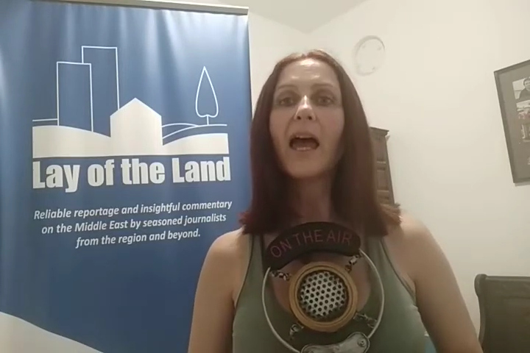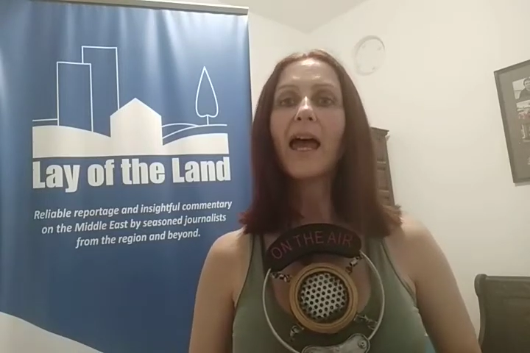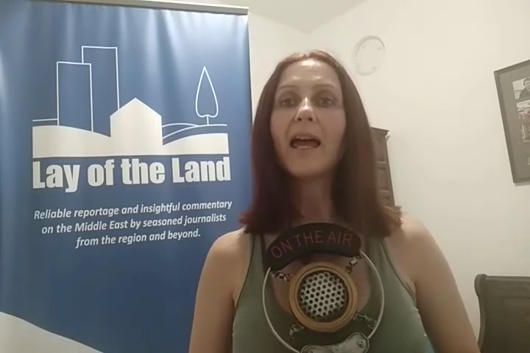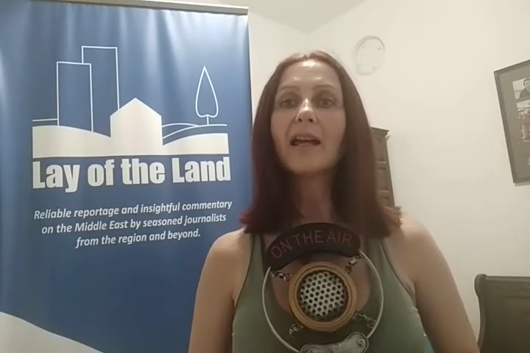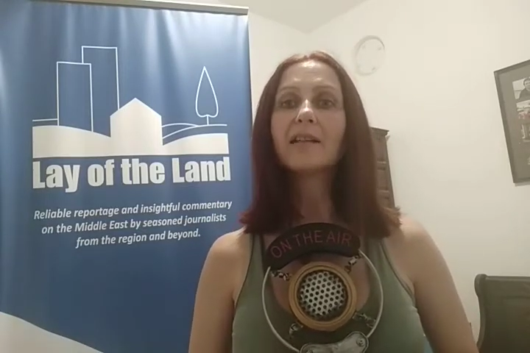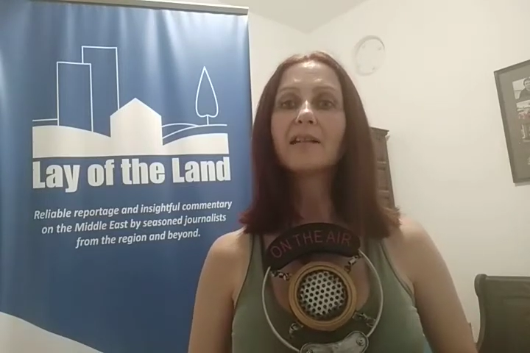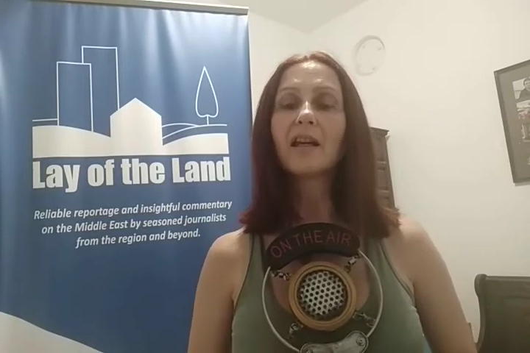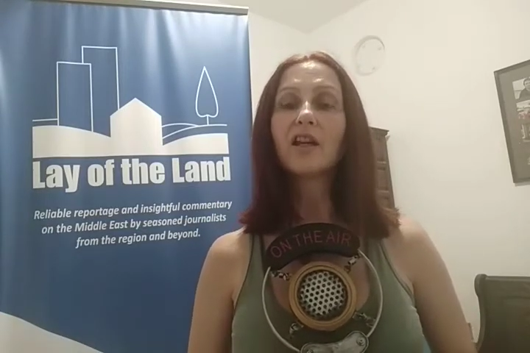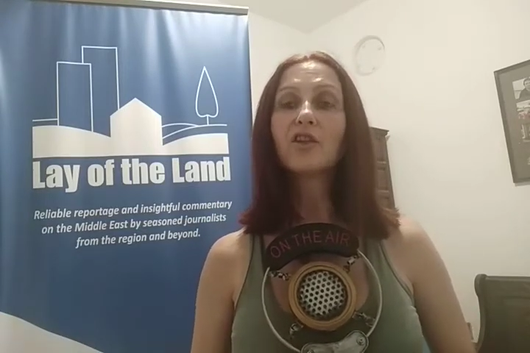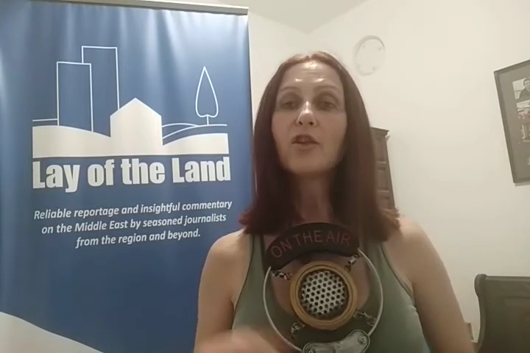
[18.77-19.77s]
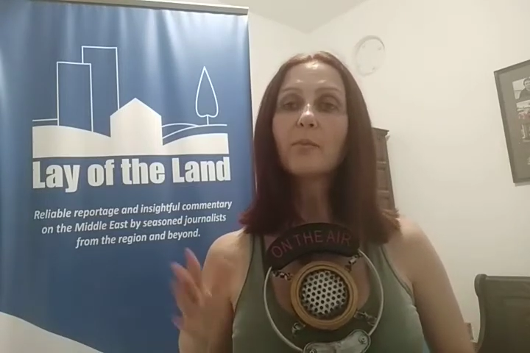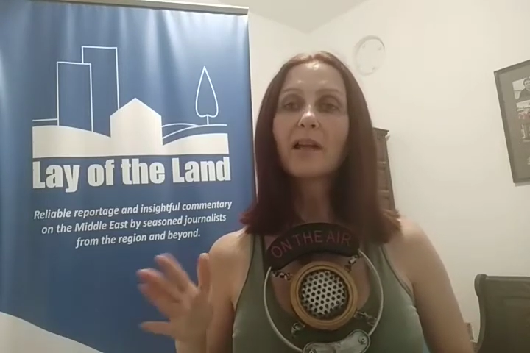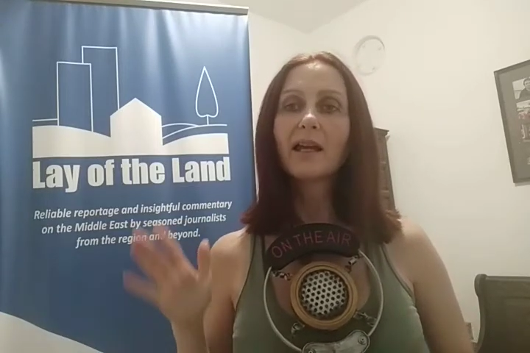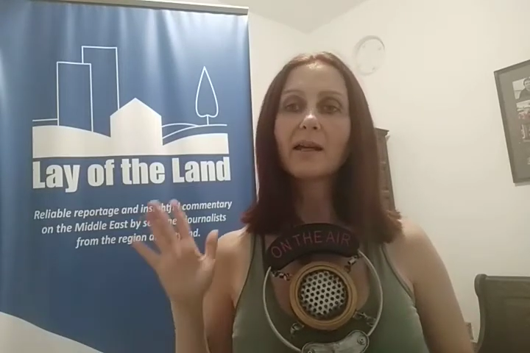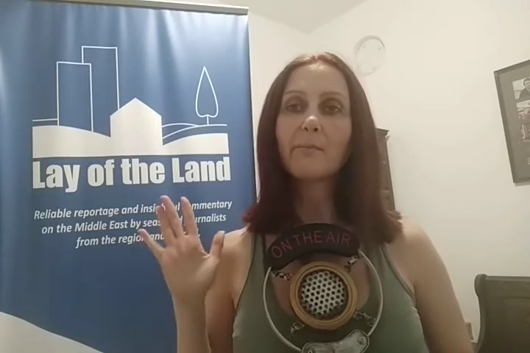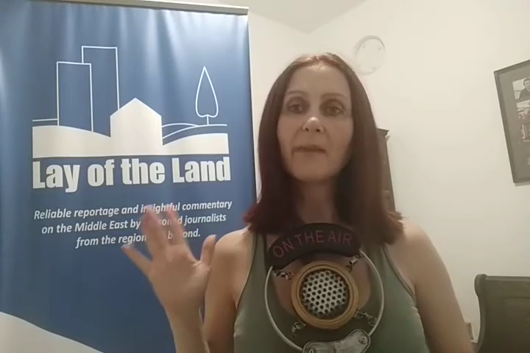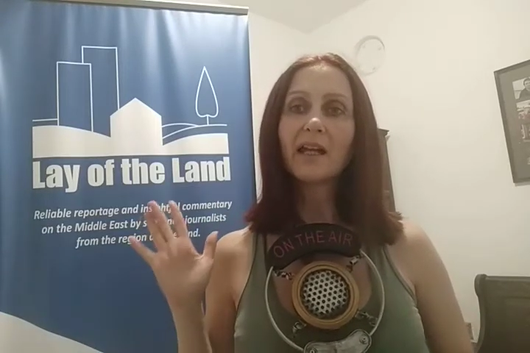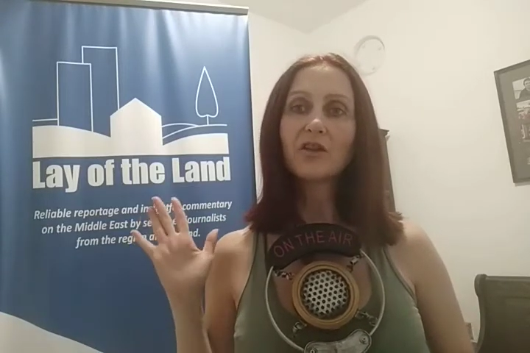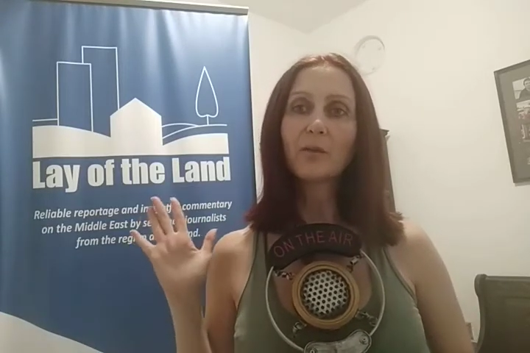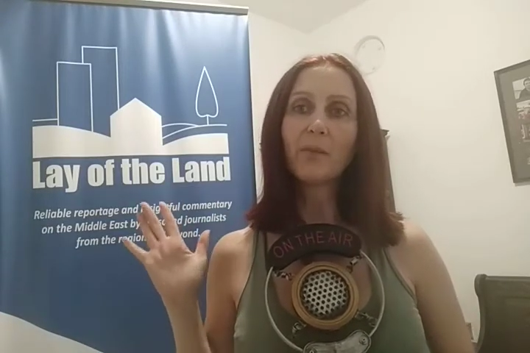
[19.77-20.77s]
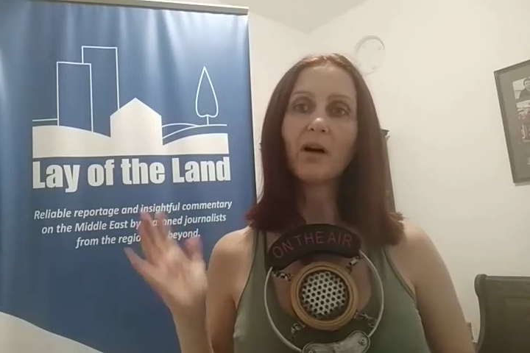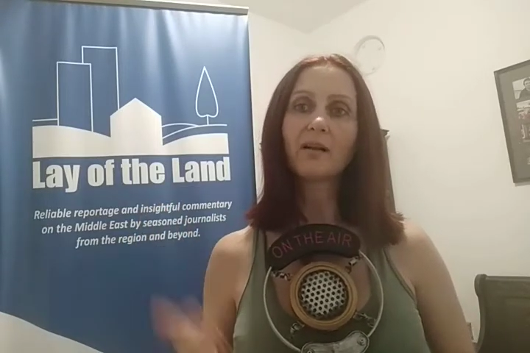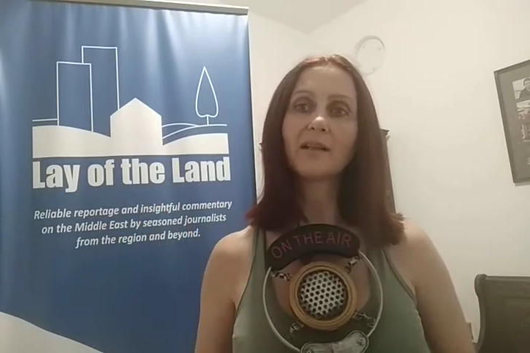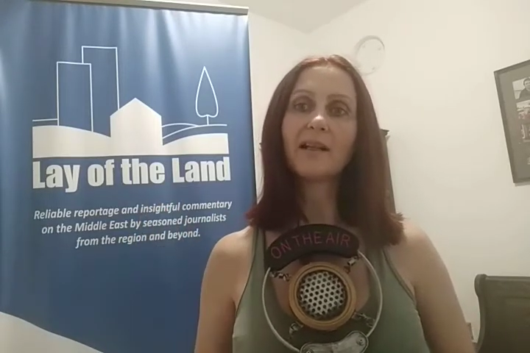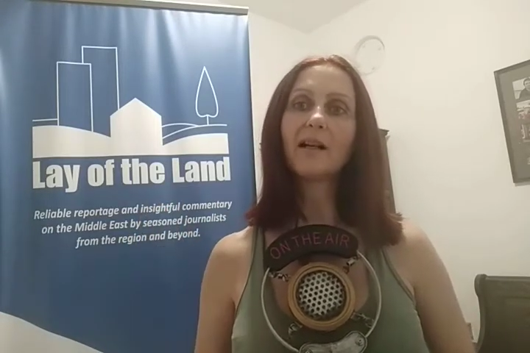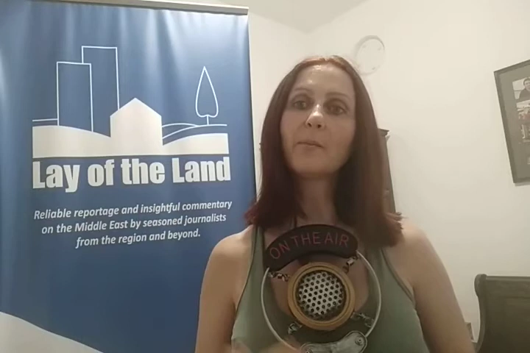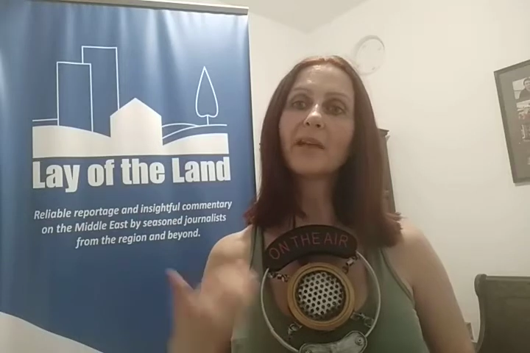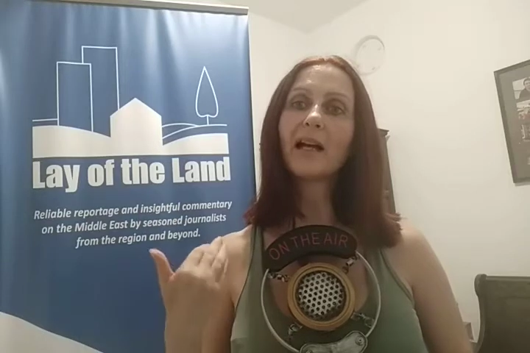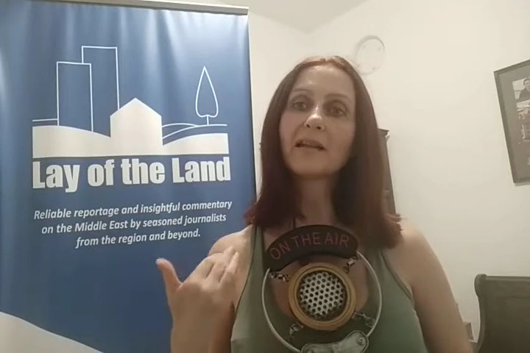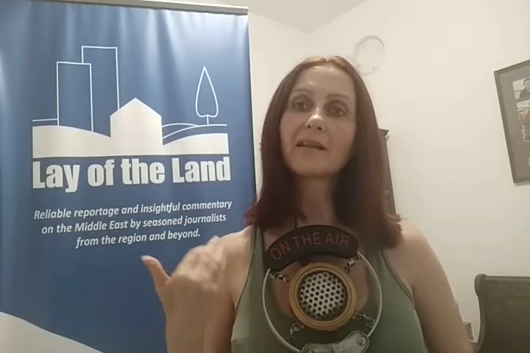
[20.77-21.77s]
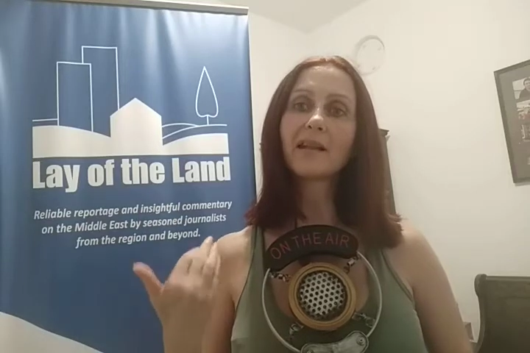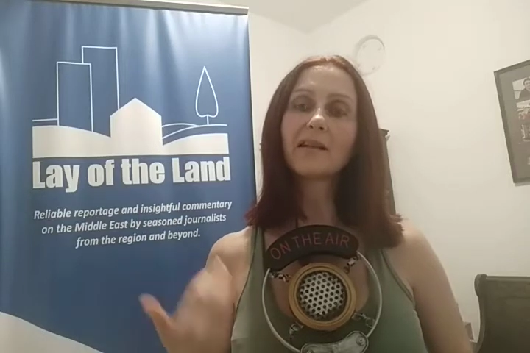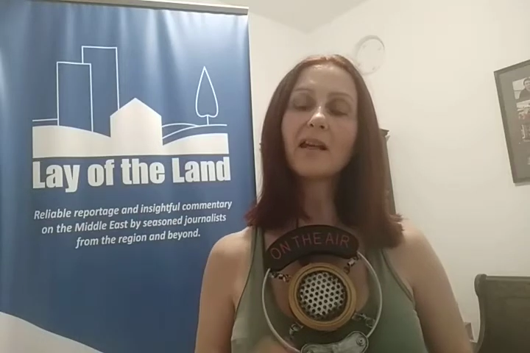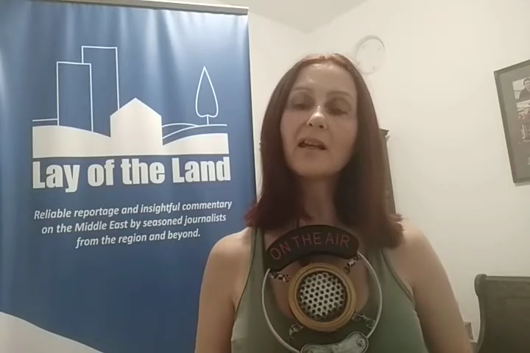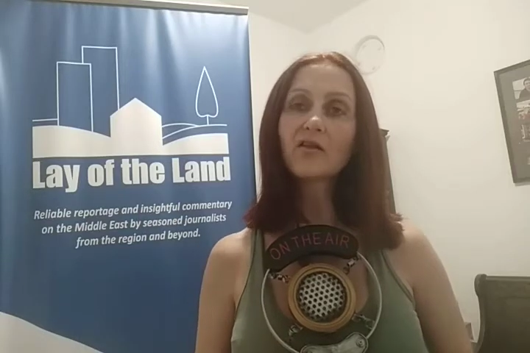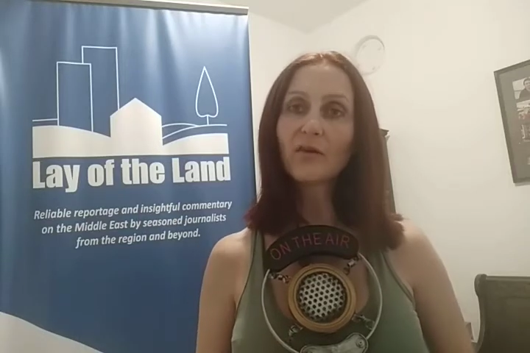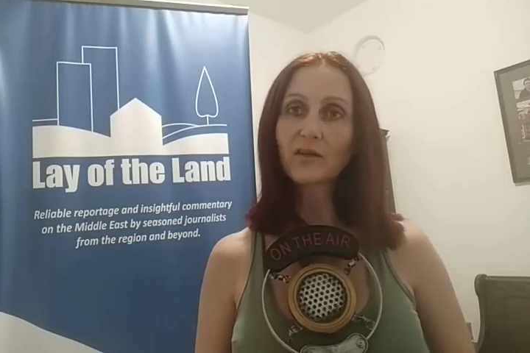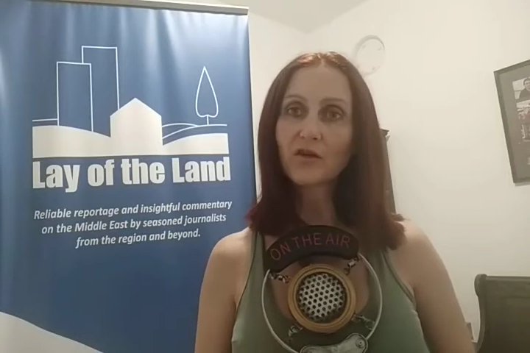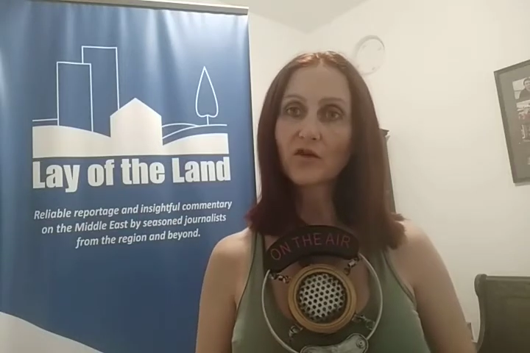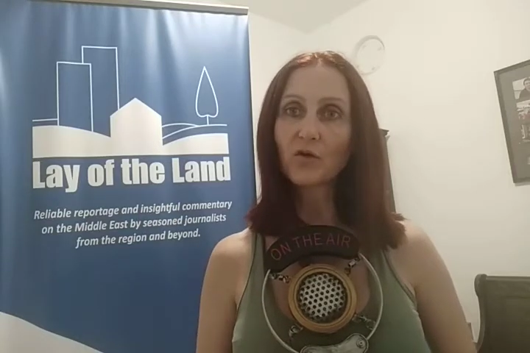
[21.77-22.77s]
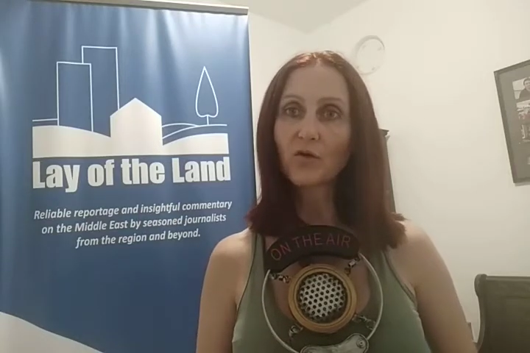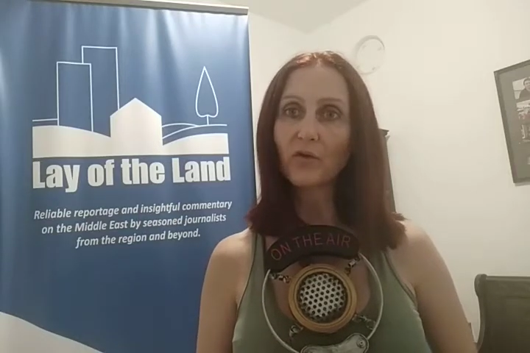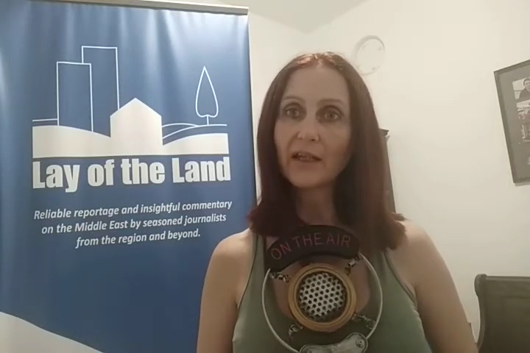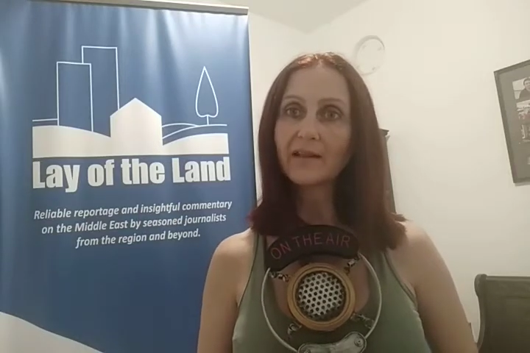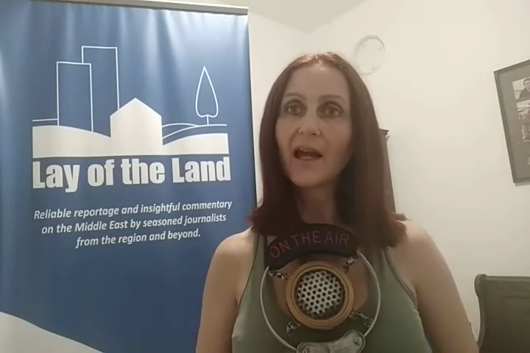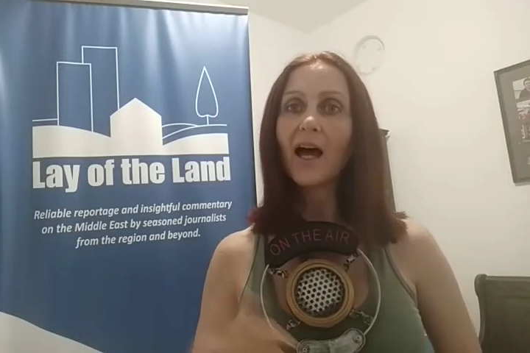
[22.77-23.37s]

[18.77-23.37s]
and you play a major part in helping us get Israel stories